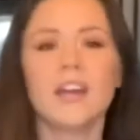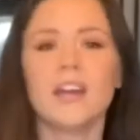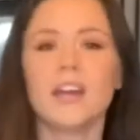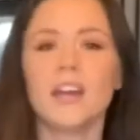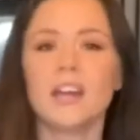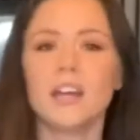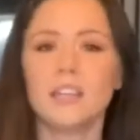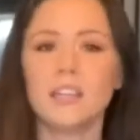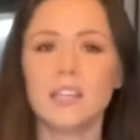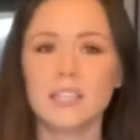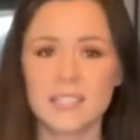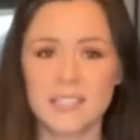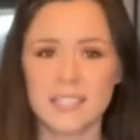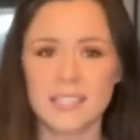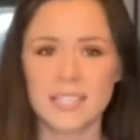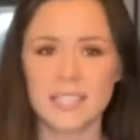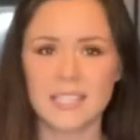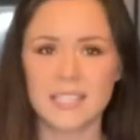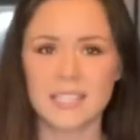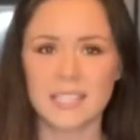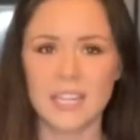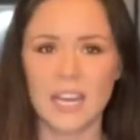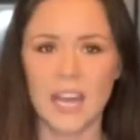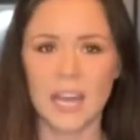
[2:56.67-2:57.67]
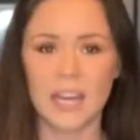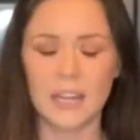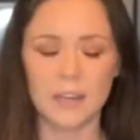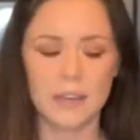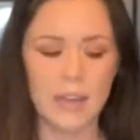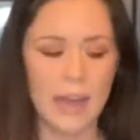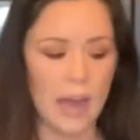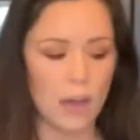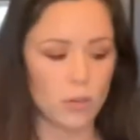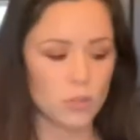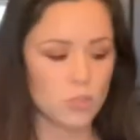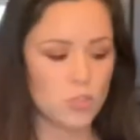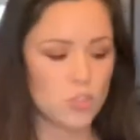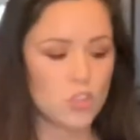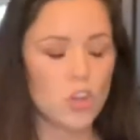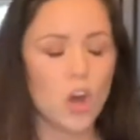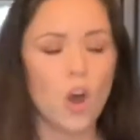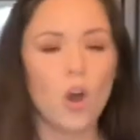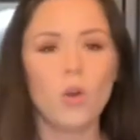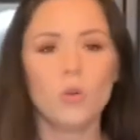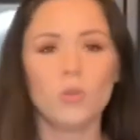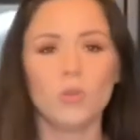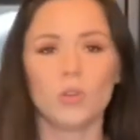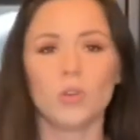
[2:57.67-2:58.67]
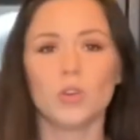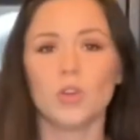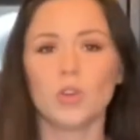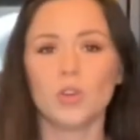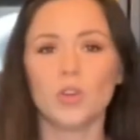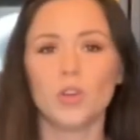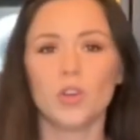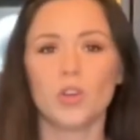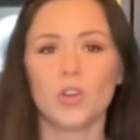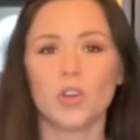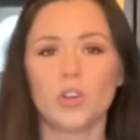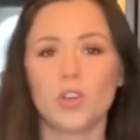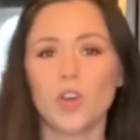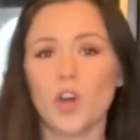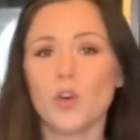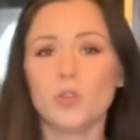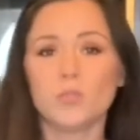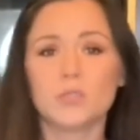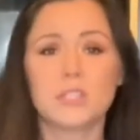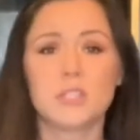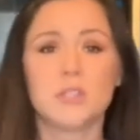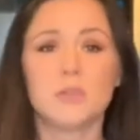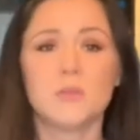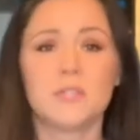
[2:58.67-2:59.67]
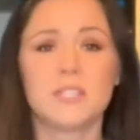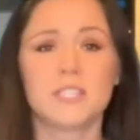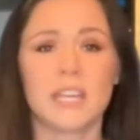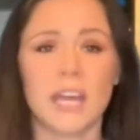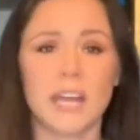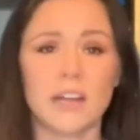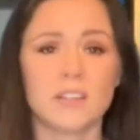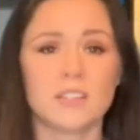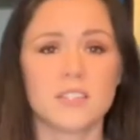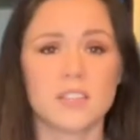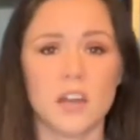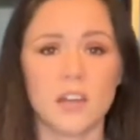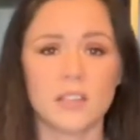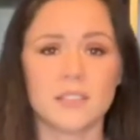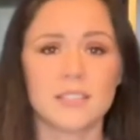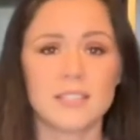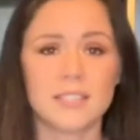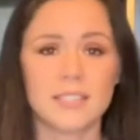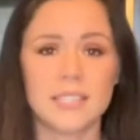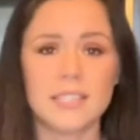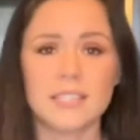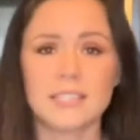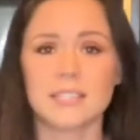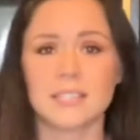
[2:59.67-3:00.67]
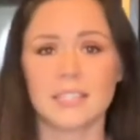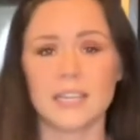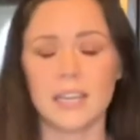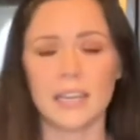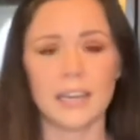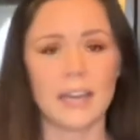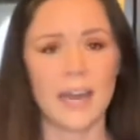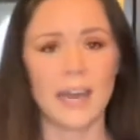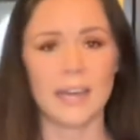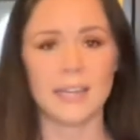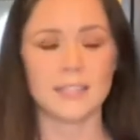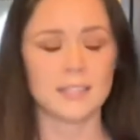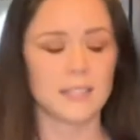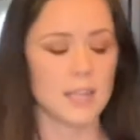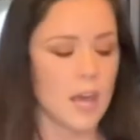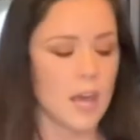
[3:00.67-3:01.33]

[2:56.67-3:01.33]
you season it. Now, don't go too scarce on seasoning, guys.